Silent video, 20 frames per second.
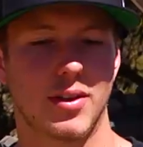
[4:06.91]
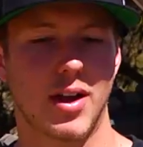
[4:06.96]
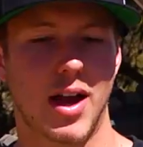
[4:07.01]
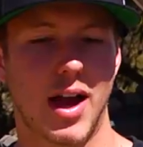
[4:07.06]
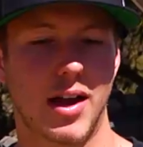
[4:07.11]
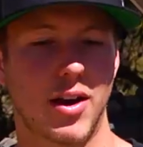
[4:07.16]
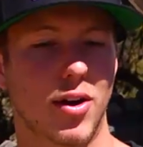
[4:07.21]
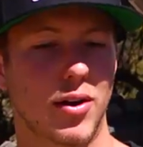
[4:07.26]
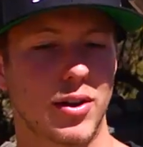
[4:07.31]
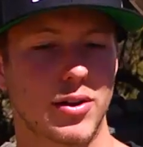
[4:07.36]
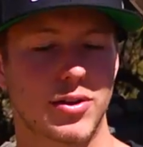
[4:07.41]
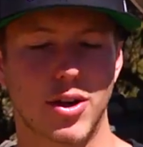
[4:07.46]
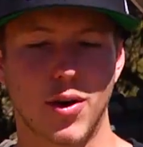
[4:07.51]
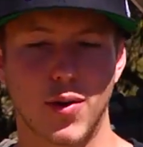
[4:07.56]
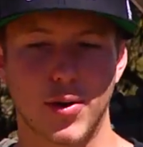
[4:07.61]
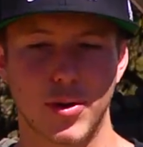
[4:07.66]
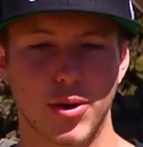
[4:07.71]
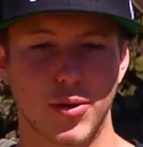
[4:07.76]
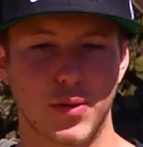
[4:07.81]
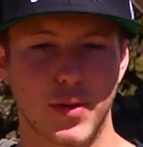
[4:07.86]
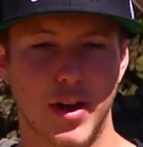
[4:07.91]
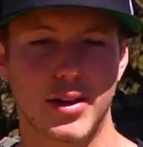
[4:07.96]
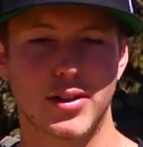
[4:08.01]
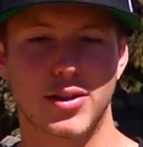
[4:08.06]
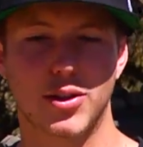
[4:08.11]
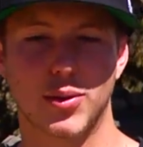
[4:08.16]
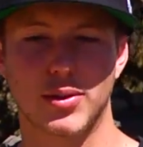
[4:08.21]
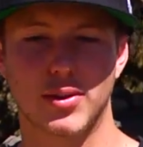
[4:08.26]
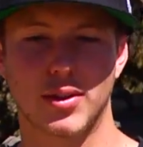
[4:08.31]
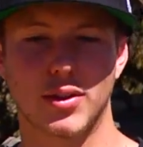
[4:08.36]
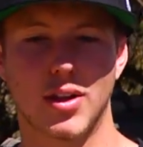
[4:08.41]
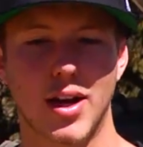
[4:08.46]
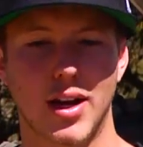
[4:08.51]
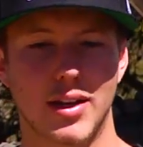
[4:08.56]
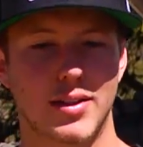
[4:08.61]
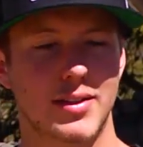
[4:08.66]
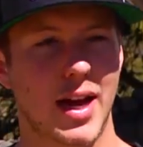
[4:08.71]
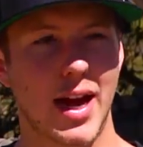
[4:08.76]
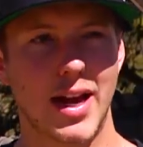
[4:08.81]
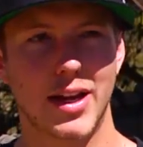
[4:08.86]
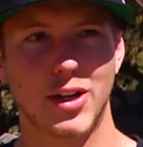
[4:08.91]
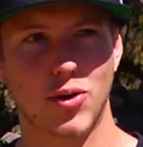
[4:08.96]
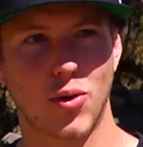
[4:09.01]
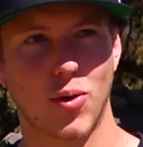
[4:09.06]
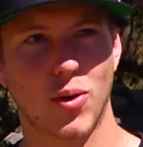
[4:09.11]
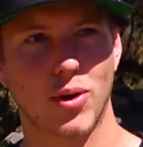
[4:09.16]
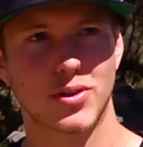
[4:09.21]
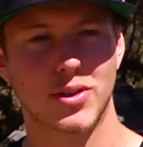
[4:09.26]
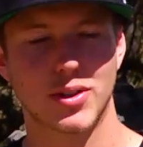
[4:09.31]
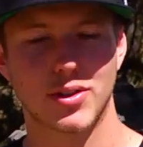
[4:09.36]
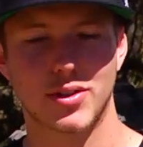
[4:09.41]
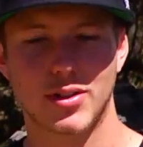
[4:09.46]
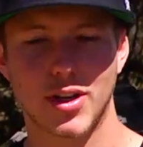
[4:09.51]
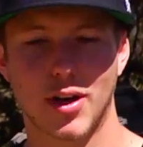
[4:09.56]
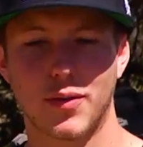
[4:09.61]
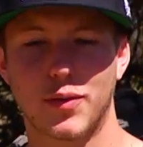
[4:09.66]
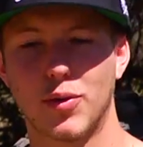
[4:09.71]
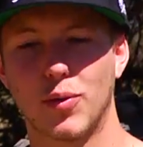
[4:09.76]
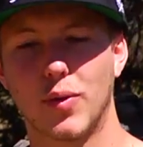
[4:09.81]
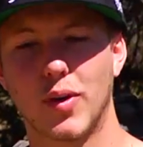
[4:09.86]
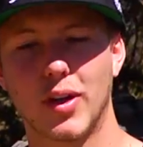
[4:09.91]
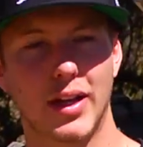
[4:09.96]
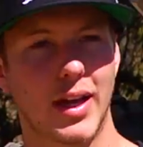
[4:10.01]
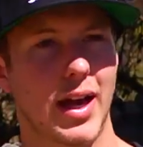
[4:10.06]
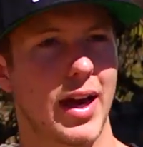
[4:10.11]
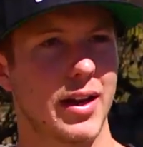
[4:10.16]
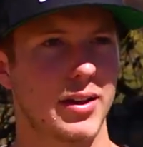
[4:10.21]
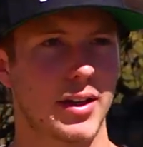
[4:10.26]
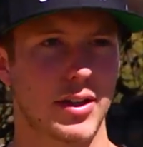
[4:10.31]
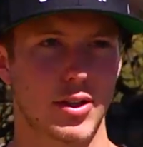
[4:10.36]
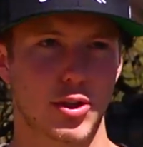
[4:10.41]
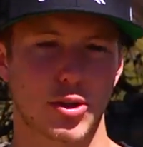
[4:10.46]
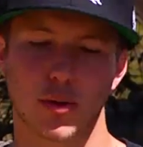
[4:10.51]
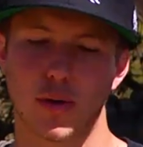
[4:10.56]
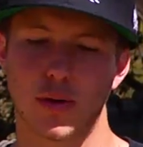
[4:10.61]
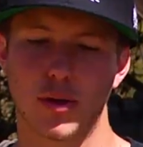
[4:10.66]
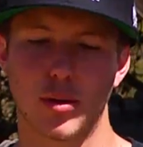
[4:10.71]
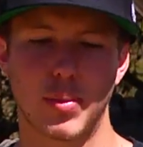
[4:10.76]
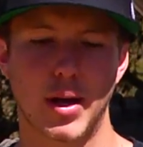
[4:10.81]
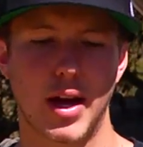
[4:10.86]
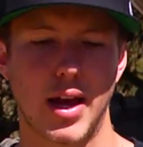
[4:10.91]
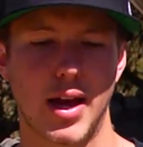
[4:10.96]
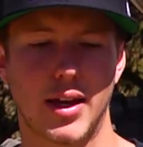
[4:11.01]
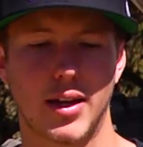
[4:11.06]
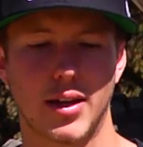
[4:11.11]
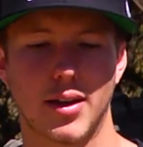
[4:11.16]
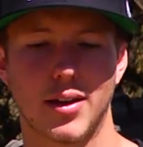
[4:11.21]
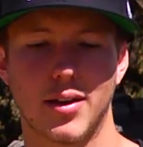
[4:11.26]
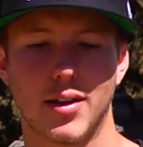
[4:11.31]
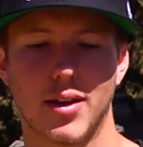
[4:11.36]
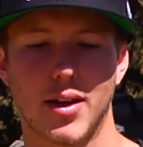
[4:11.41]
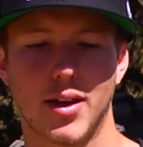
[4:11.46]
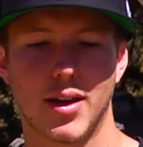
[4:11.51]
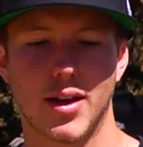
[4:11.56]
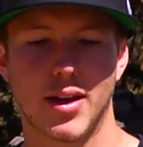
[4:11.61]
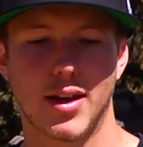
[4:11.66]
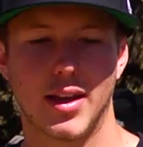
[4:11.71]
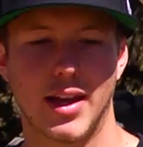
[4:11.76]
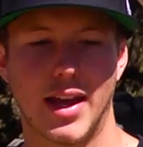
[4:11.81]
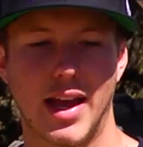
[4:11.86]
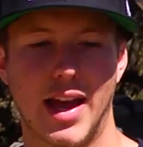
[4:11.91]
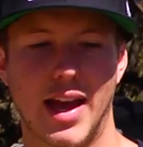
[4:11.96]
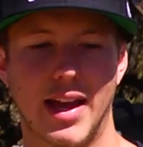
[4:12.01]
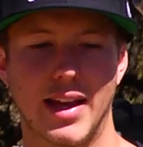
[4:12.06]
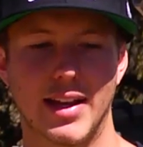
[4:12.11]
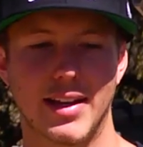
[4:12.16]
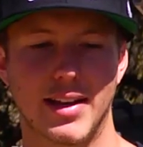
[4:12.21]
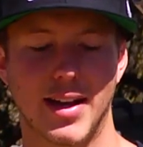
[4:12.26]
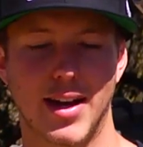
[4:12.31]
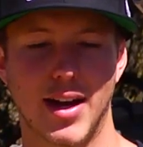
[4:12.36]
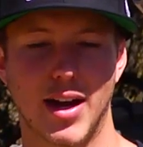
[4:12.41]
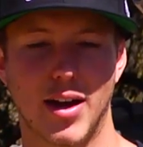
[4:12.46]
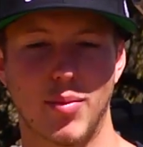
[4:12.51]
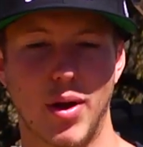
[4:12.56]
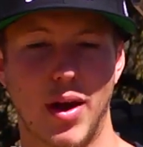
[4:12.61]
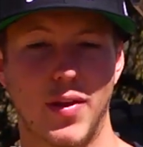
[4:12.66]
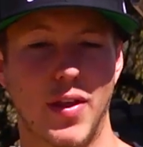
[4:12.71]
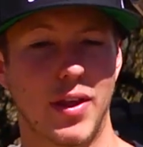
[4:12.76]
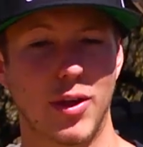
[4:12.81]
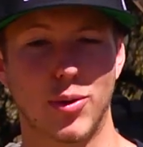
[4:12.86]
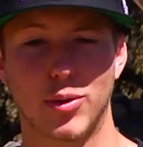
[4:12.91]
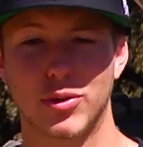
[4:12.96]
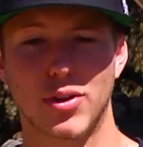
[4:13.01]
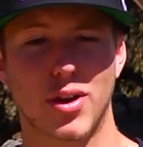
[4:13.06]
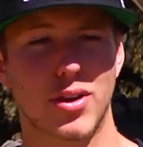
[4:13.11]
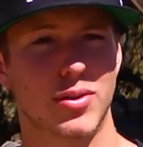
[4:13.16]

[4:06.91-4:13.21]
I noticed going to events, there was a lot of tight courses, stuff you really had to control the bike. And, um, and then there was